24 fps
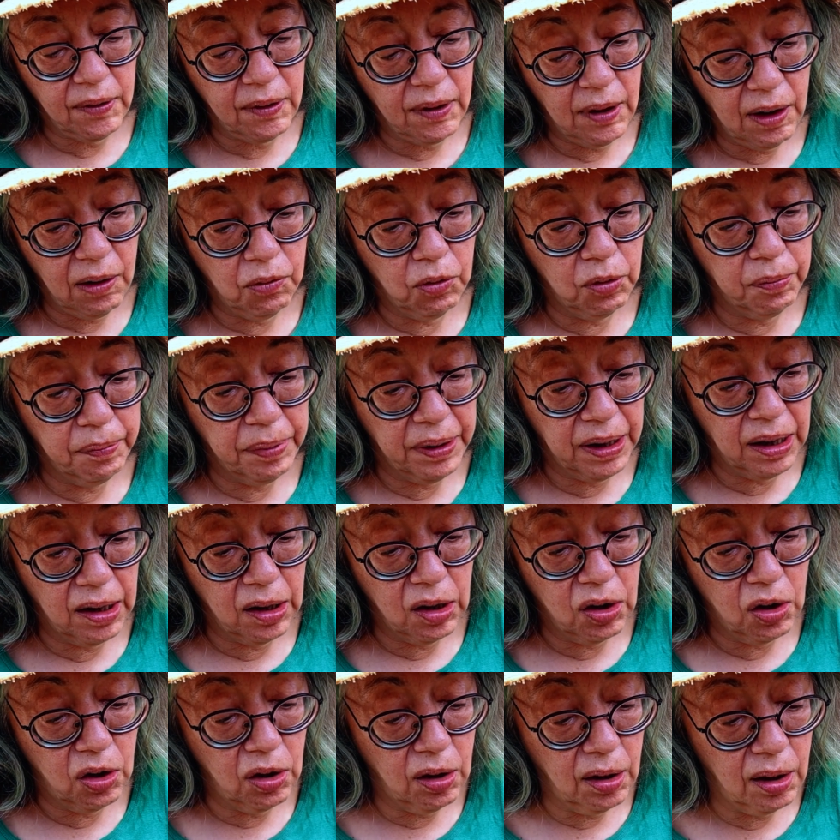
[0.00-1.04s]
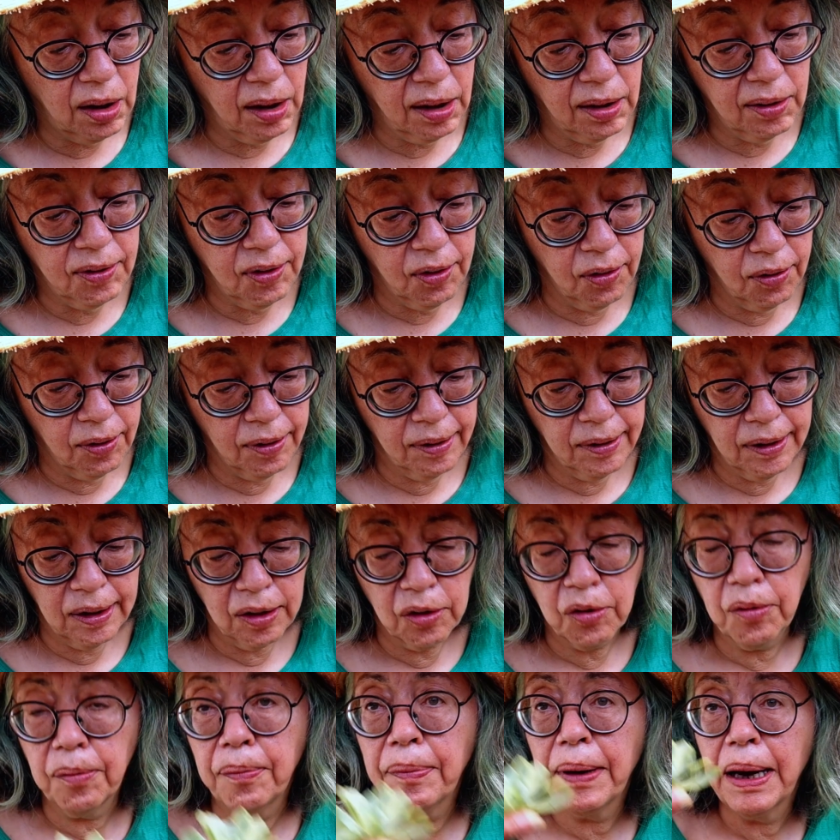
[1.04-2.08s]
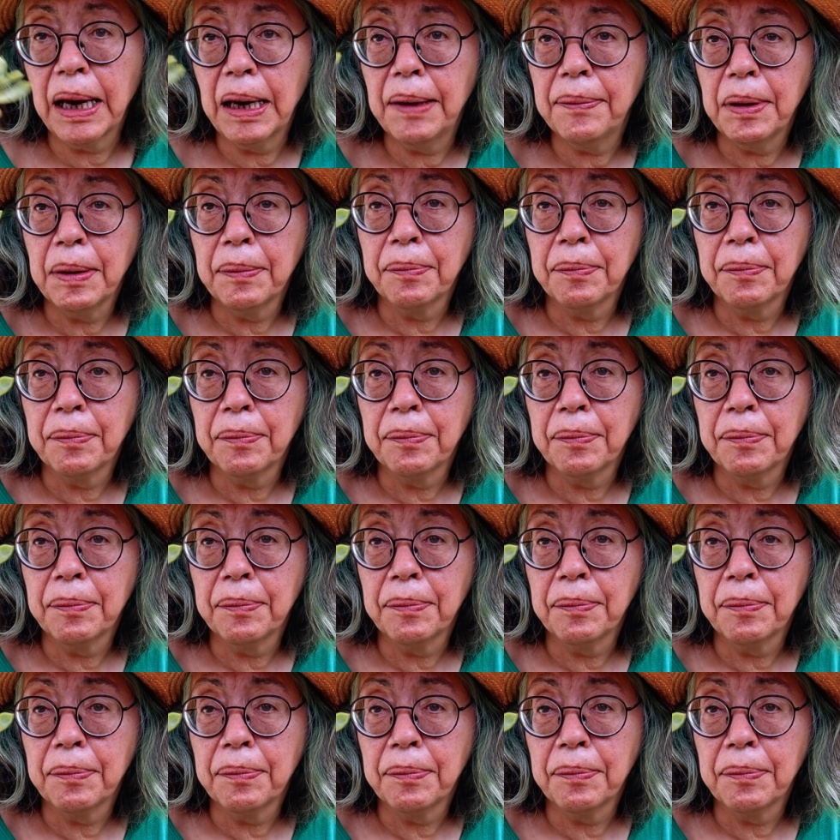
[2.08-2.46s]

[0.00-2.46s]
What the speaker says: That will be its own little baby